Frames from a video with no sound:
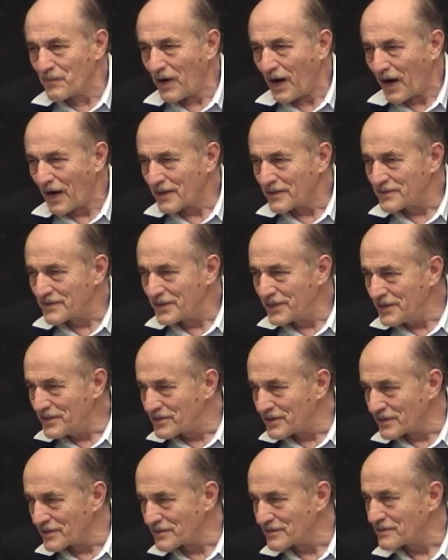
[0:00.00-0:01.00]
our
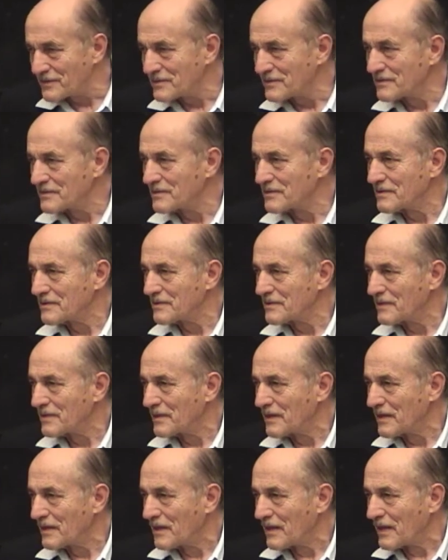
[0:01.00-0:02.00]
teachers
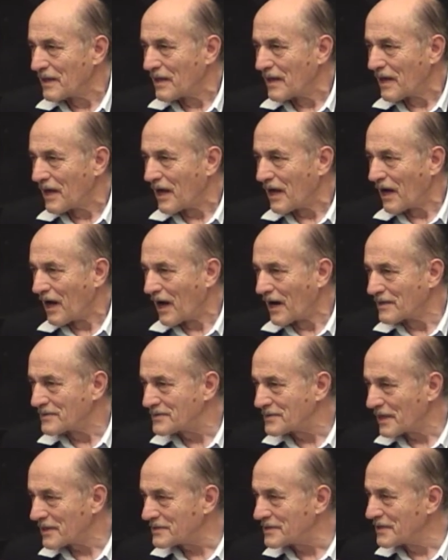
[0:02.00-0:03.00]
are
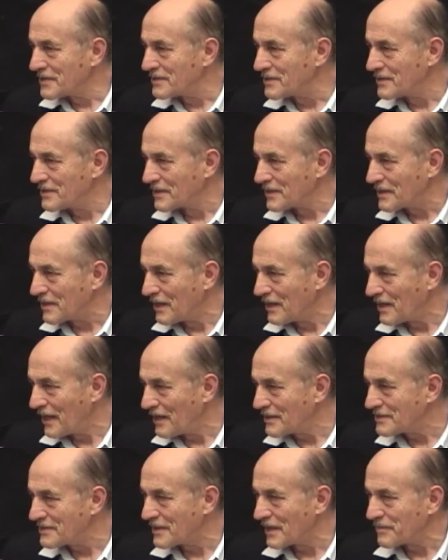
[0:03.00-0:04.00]
sucked into the
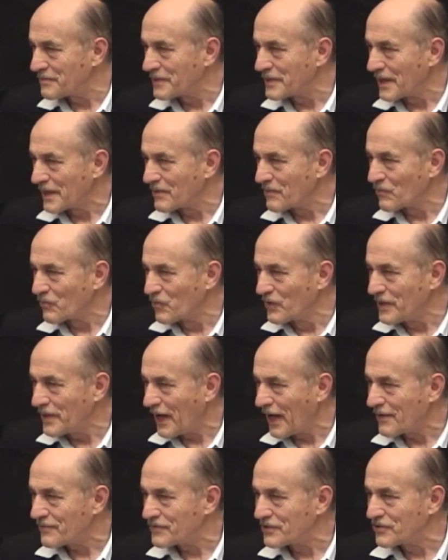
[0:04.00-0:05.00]
concept that we
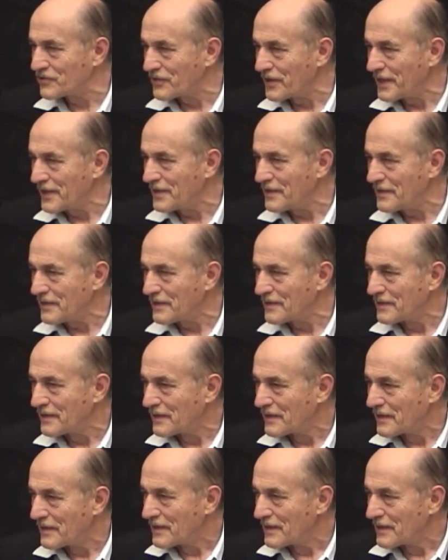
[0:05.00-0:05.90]
have to train